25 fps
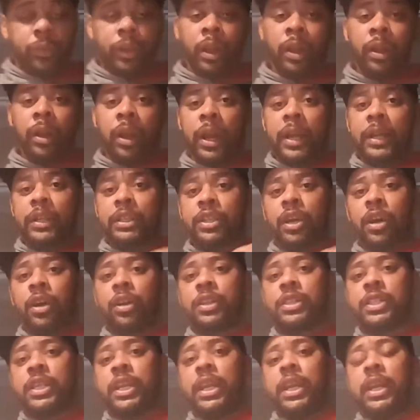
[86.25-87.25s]
All right,
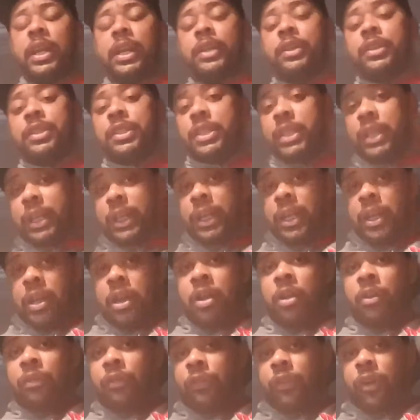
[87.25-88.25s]
dogs get energy
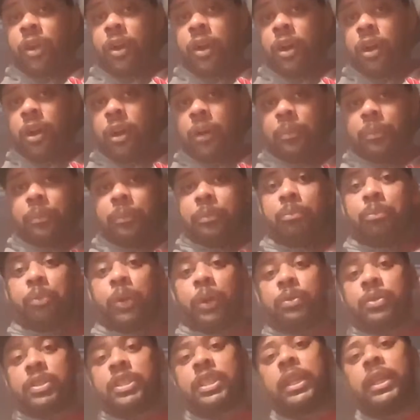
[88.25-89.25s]
from
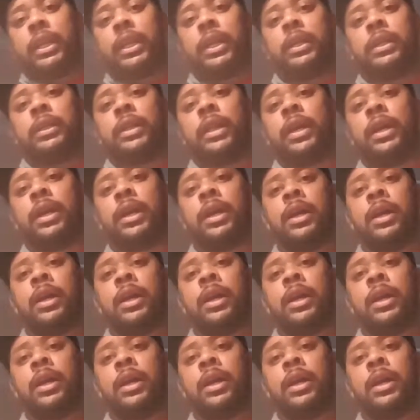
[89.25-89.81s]
protein,